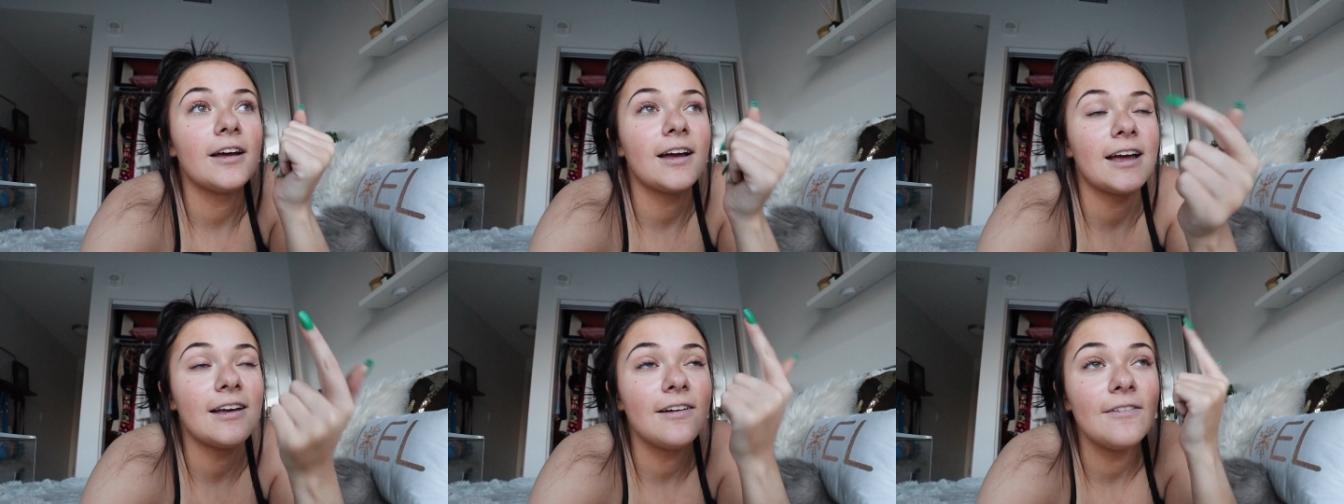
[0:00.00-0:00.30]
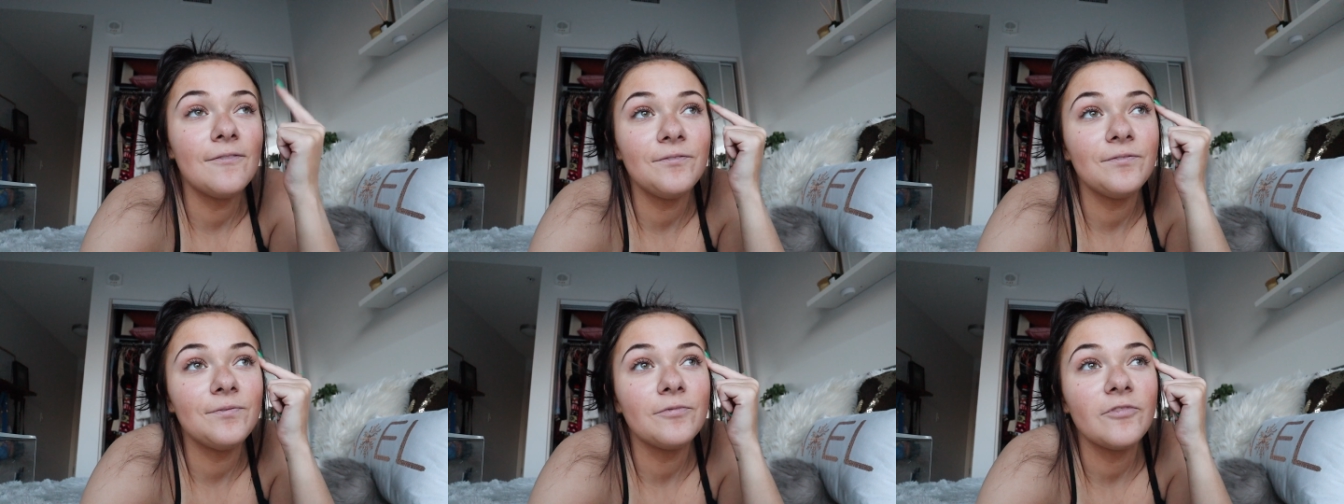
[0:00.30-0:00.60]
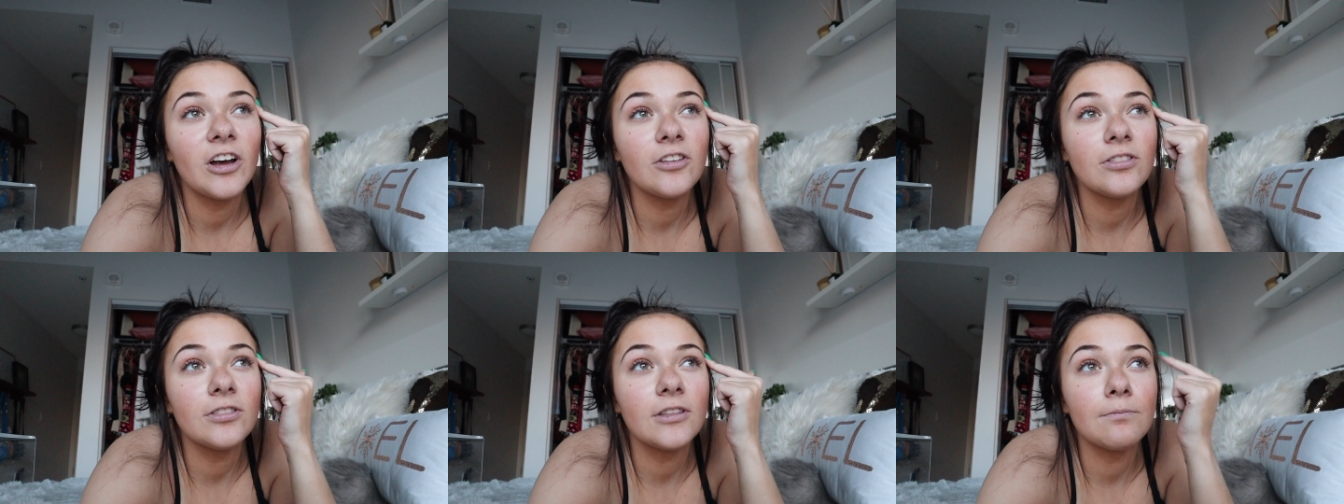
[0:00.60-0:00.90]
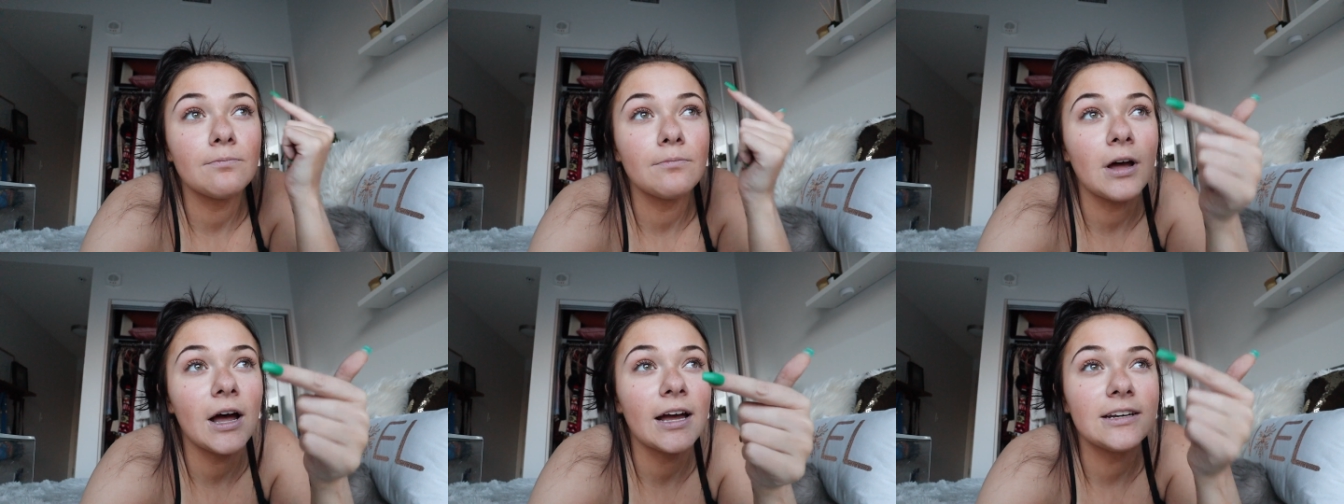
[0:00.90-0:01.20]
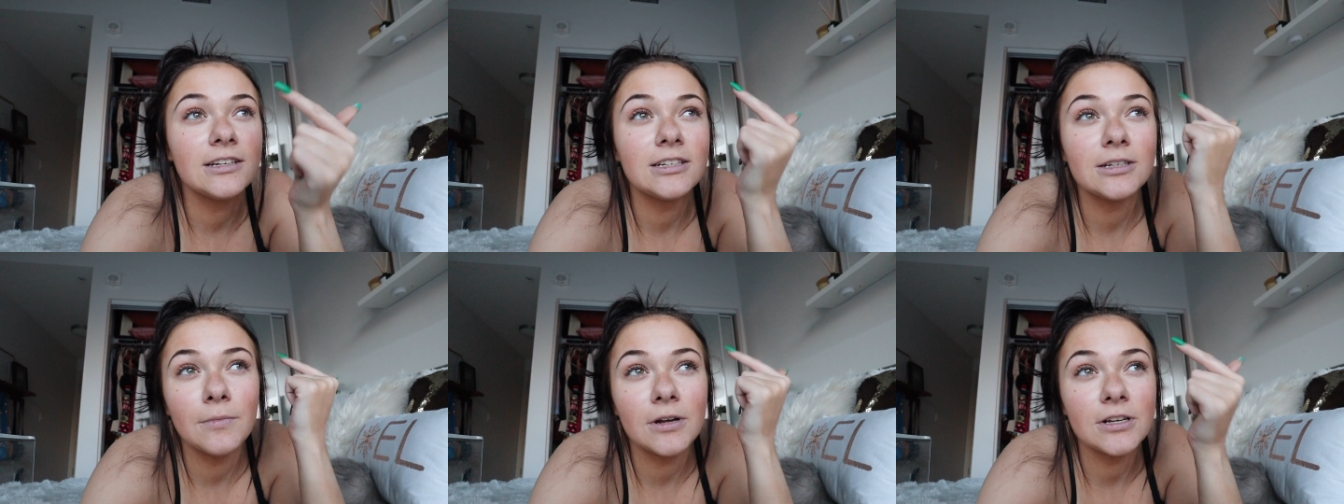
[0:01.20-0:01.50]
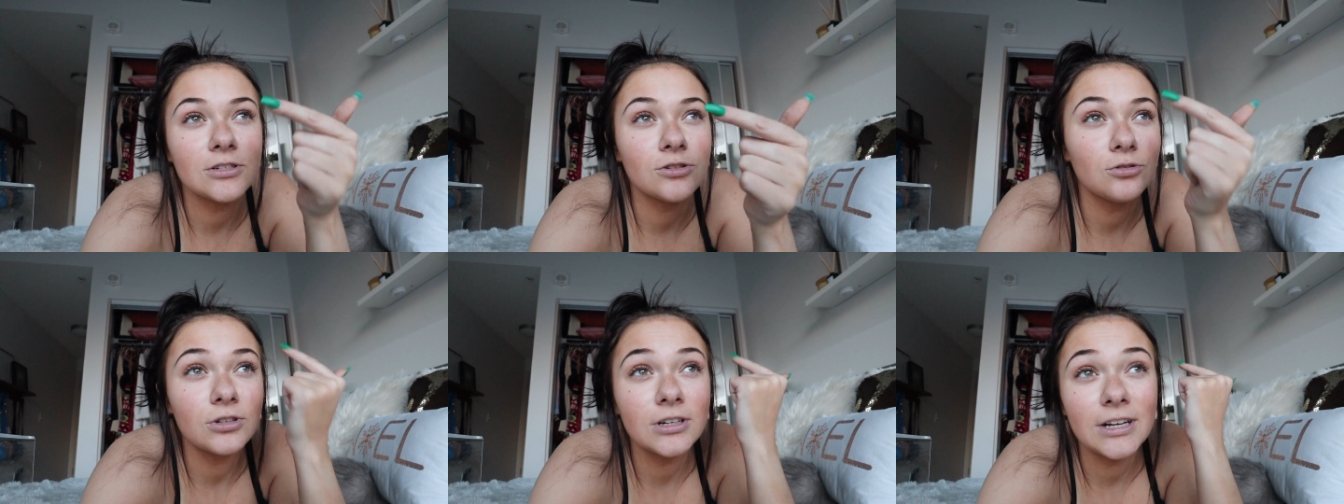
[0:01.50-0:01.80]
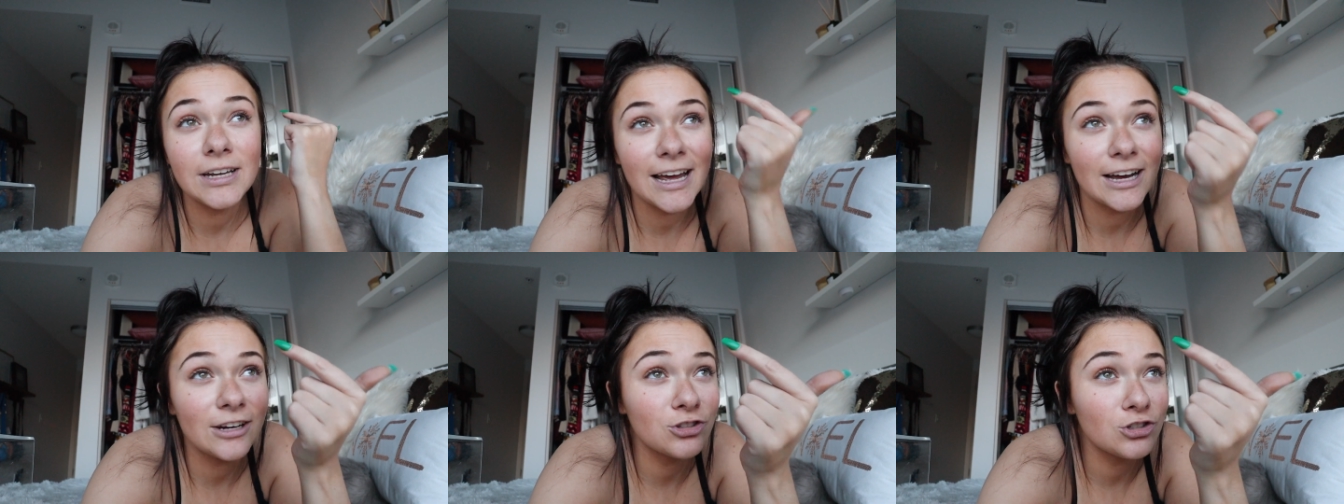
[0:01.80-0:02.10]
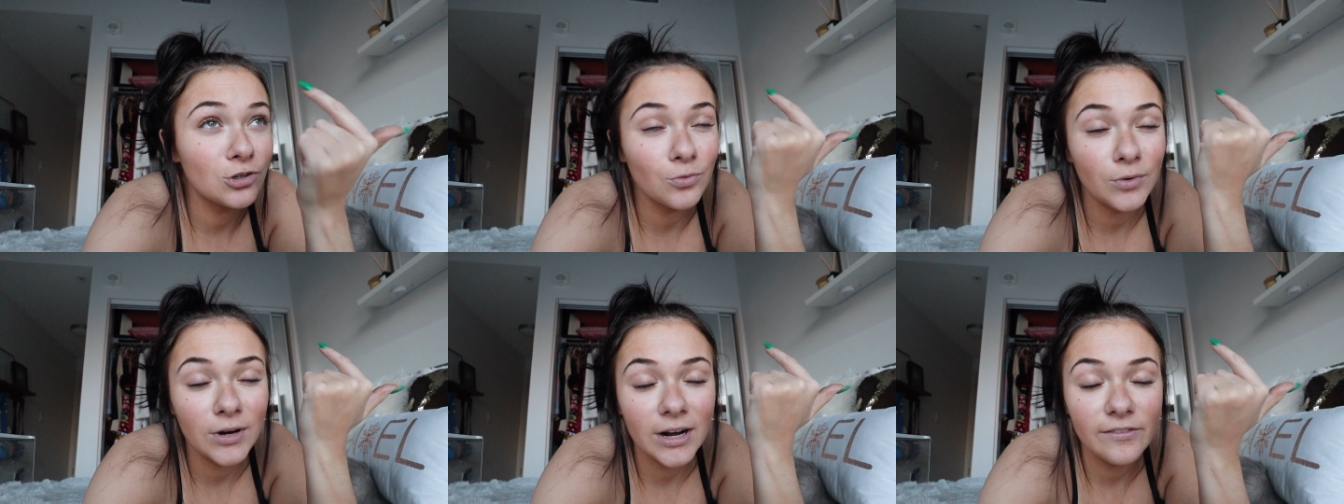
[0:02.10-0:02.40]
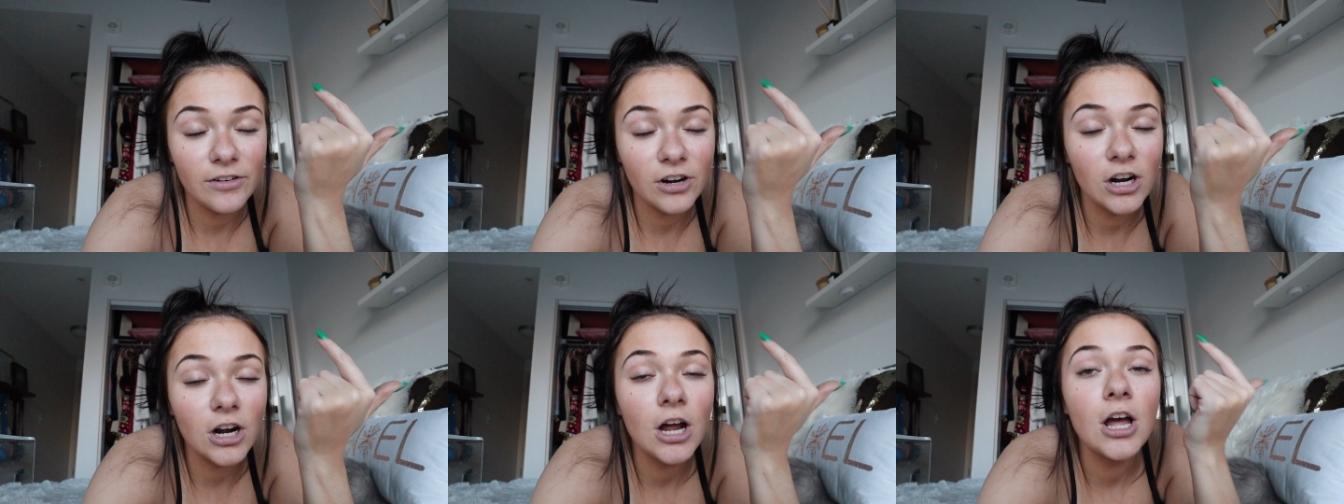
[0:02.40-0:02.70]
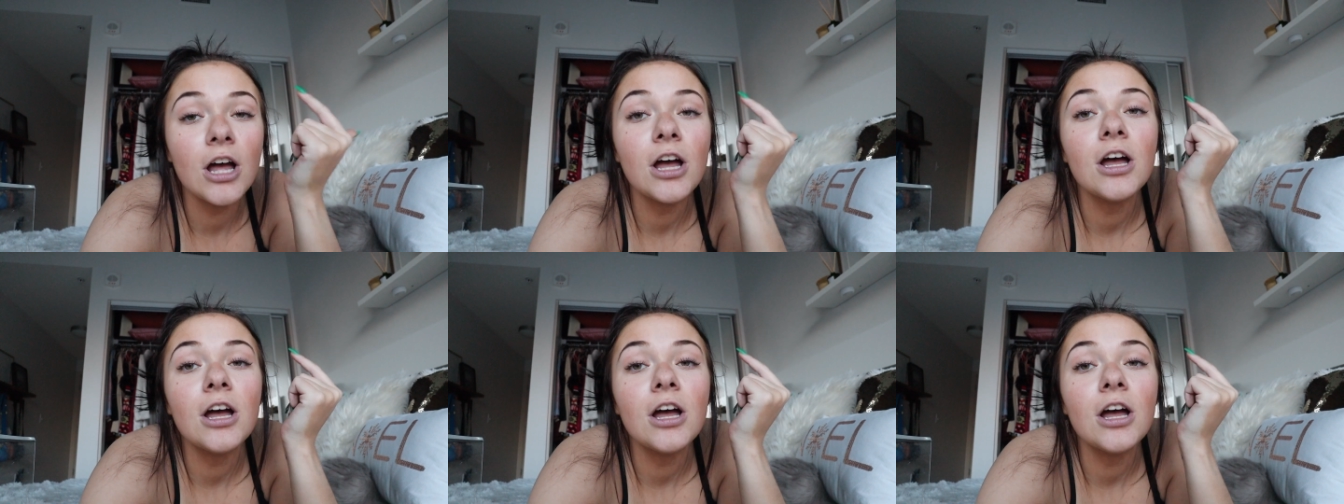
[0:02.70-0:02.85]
I felt the mind to muscle connection, whatever.